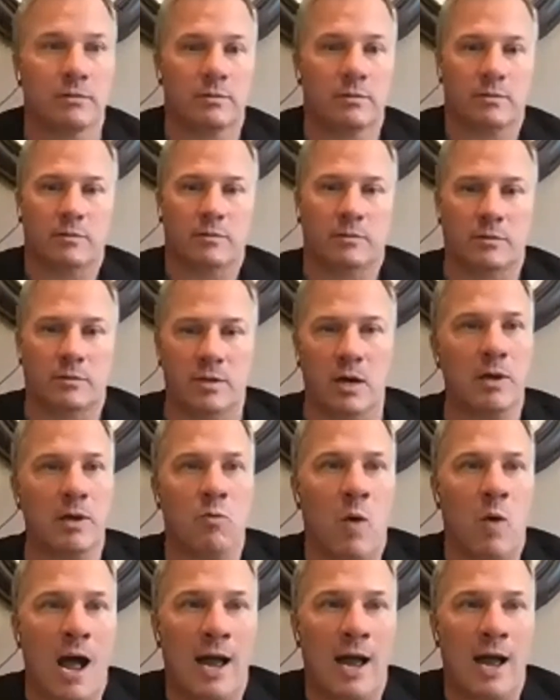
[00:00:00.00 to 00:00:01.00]
tell me
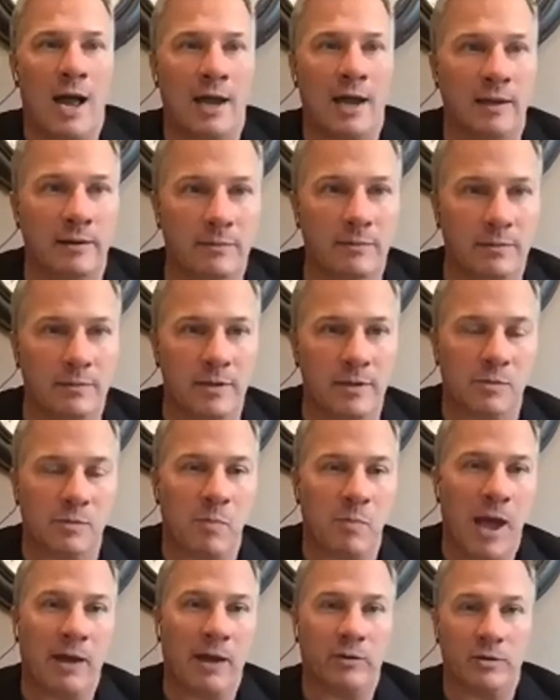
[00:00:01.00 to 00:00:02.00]
why this
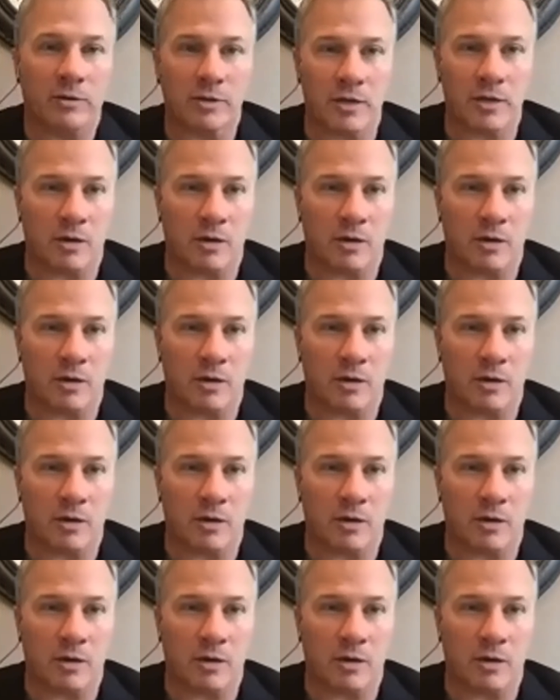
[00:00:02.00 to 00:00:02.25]
matters.